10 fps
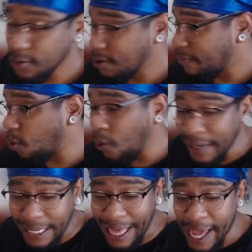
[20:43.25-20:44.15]
But one
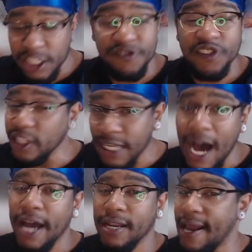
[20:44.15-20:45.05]
clan is fully
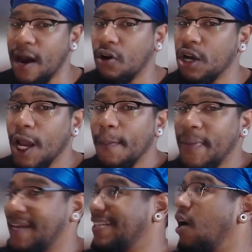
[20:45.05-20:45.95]
gone now.
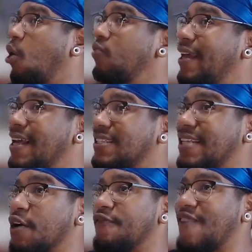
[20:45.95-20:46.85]
Because not only is
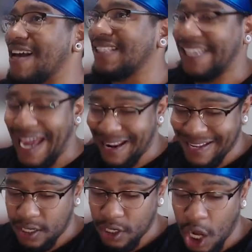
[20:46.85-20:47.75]
their vice
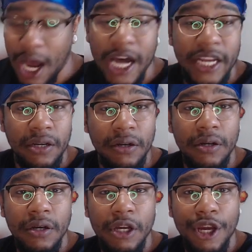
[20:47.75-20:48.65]
candidate gone,
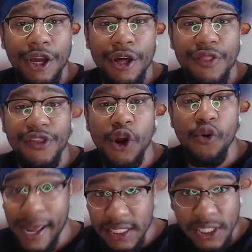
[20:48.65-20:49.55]
the
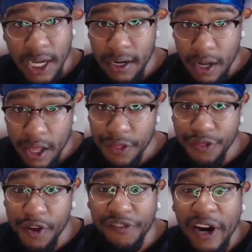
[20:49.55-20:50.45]
grandson,
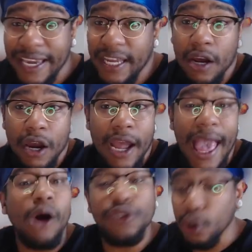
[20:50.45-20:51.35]
the fucking
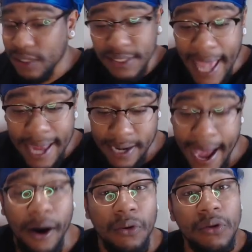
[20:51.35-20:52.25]
elder is dead
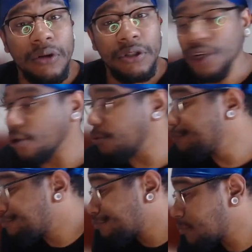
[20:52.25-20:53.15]
now. So,
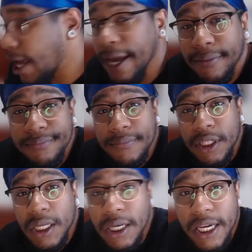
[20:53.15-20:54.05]
hey,
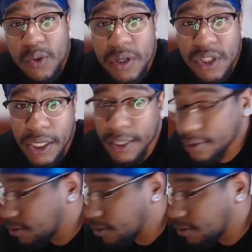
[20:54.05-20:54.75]
it was what it is.